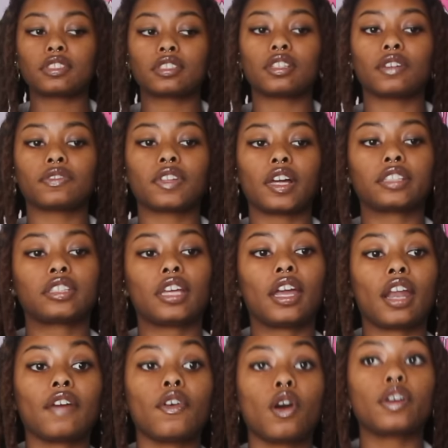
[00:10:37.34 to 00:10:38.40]
to stuff like
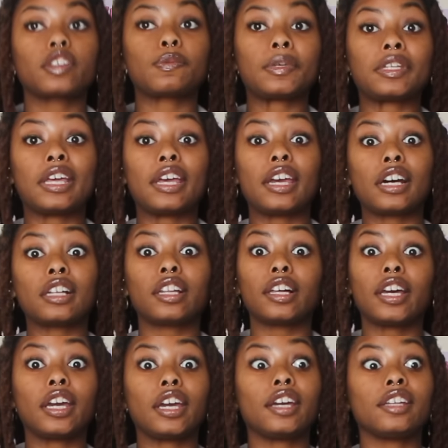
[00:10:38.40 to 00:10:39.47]
that, I've always been
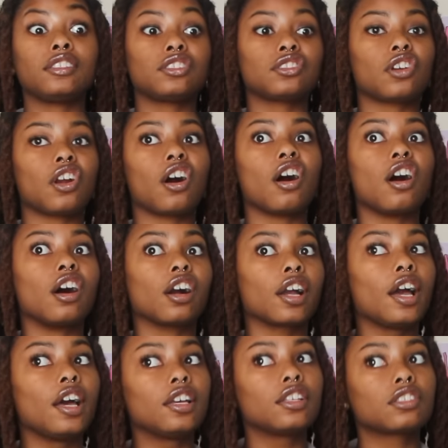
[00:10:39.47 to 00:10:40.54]
hella headstrong.
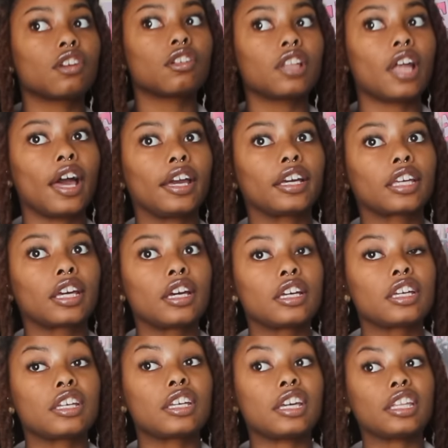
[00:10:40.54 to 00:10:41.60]
So like,
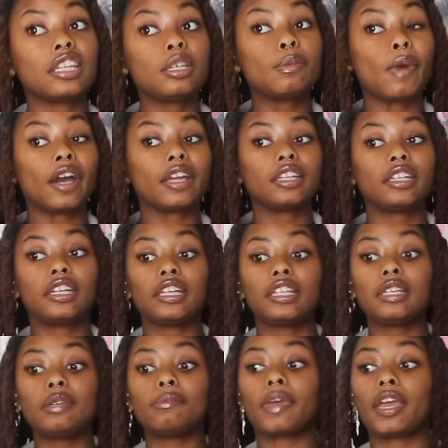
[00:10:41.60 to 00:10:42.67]
anybody,
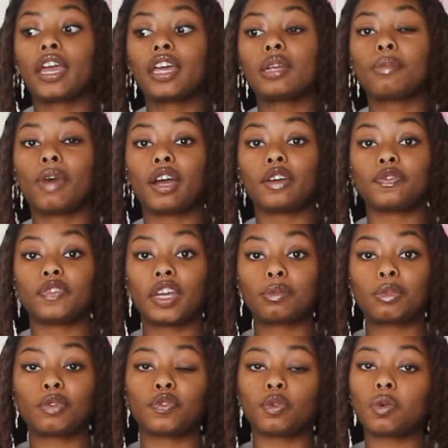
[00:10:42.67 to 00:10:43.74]
any man in my
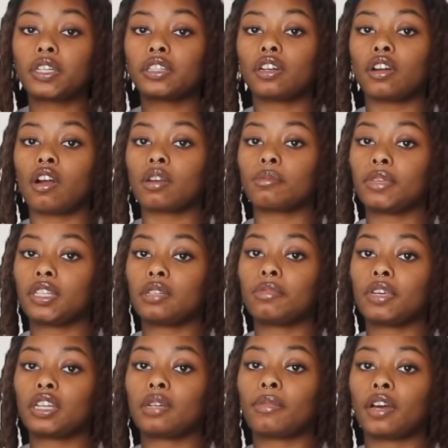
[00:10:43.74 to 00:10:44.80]
family, for one, there aren't many
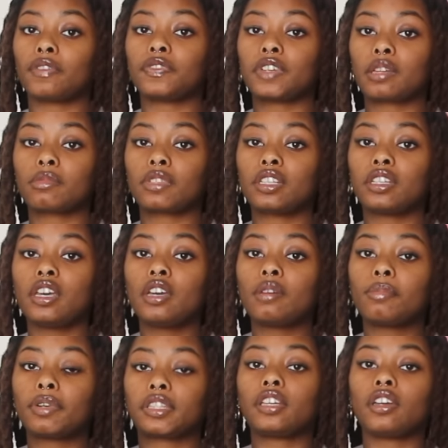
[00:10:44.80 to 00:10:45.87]
men in my family,
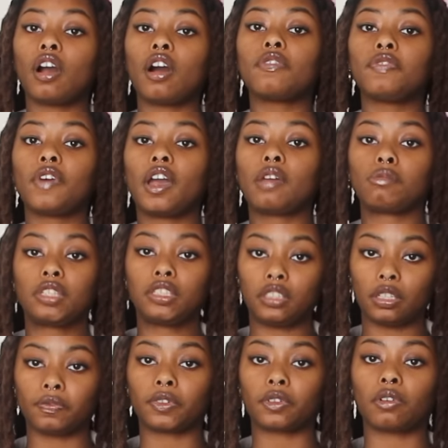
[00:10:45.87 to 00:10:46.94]
but they all find me
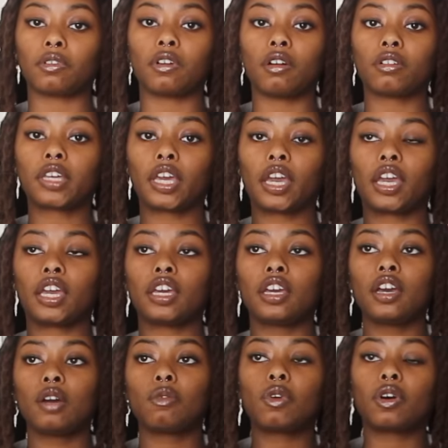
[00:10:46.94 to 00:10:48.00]
difficult, okay?
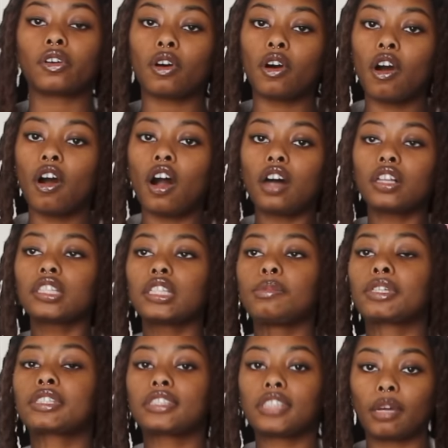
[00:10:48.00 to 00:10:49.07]
Well, all of them
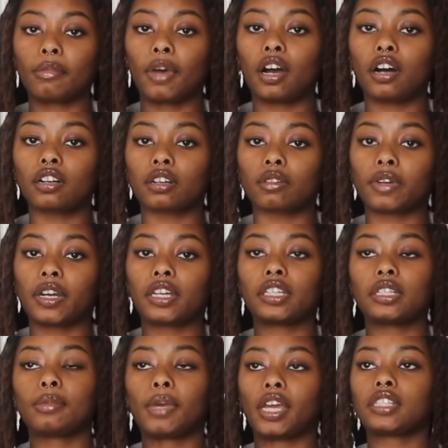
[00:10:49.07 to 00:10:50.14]
except my Uncle
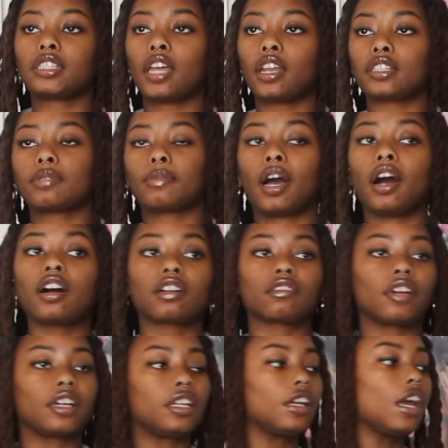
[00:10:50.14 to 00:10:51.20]
Randy, man. Shout out to my Uncle
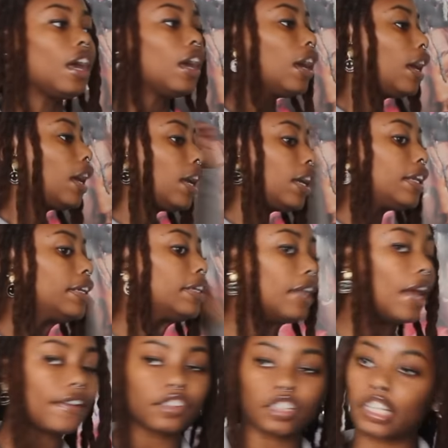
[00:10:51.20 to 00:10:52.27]
Randy. He ain't
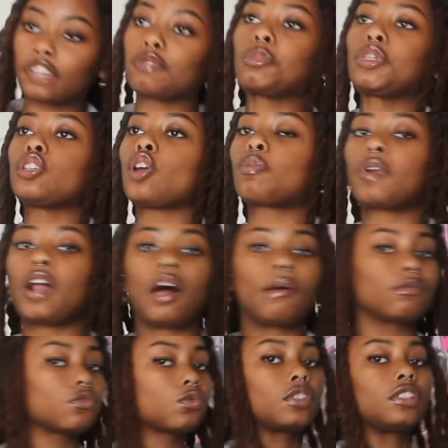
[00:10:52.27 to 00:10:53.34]
never given me no
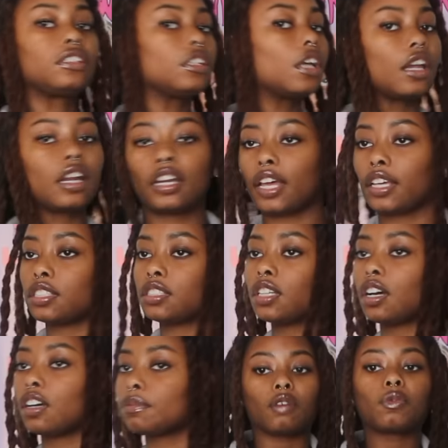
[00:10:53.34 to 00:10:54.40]
problems with none of that
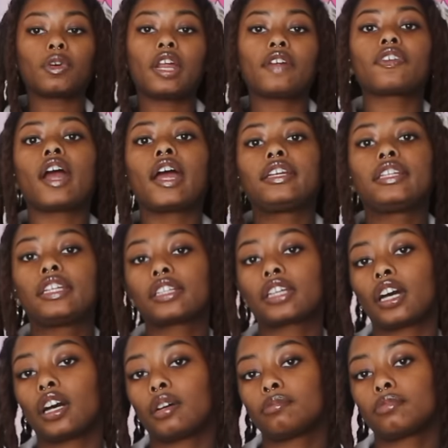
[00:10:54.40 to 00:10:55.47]
stuff. Whenever I did
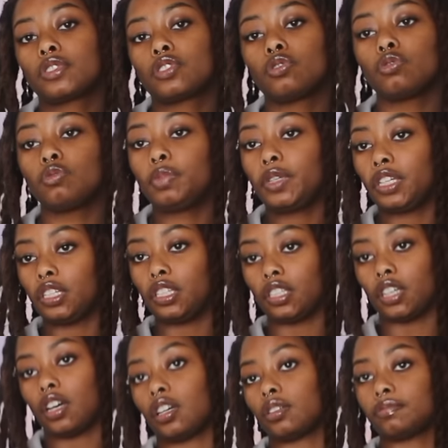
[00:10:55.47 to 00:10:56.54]
come to be
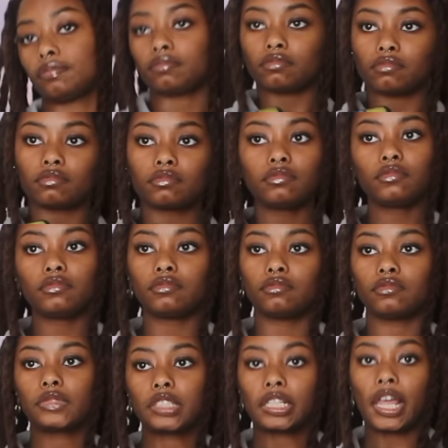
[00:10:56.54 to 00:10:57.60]

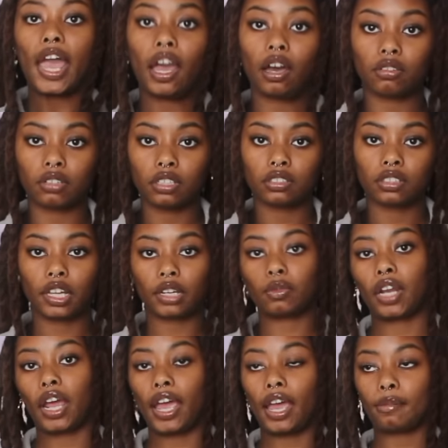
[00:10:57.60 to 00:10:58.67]
loud, like
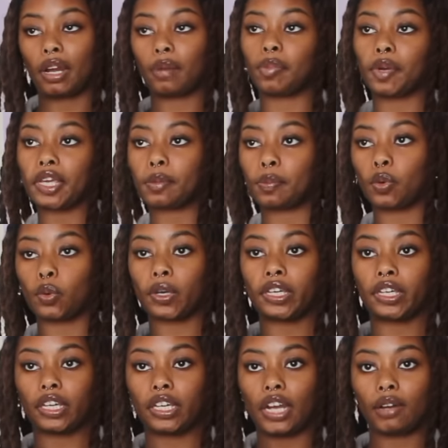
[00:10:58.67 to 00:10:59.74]
when I had my breaking
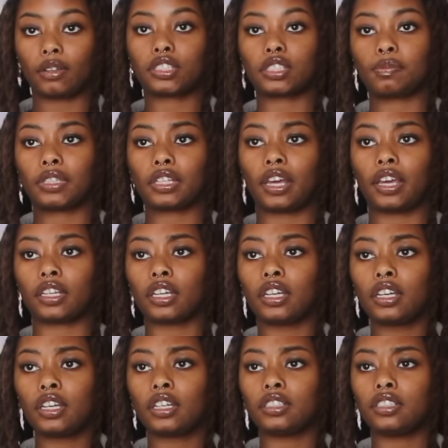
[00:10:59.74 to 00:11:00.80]
point, and I would just be like,
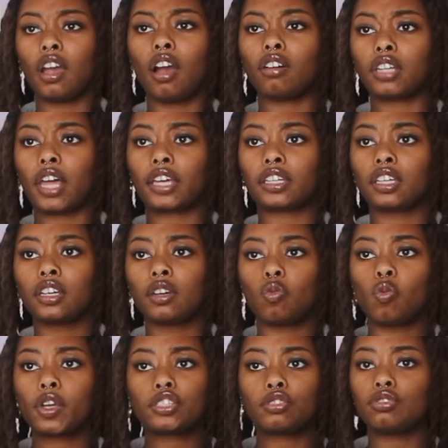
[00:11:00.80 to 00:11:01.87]
yo, like,
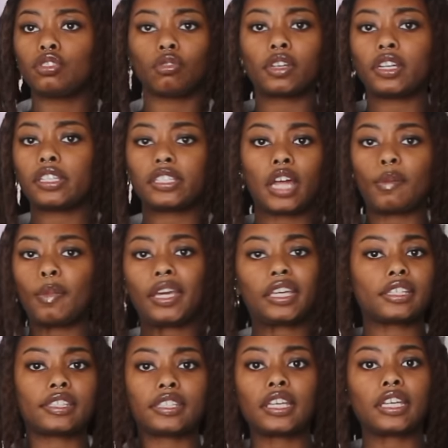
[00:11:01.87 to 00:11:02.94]
what you doing is not
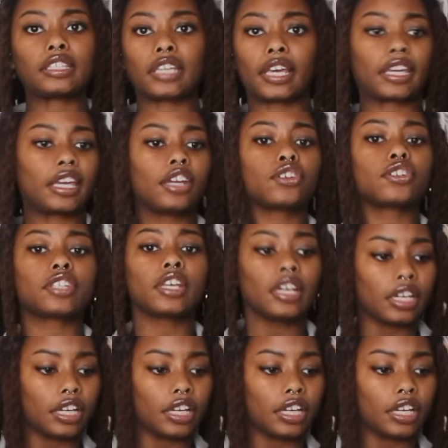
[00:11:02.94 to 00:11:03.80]
making sense. Like, here's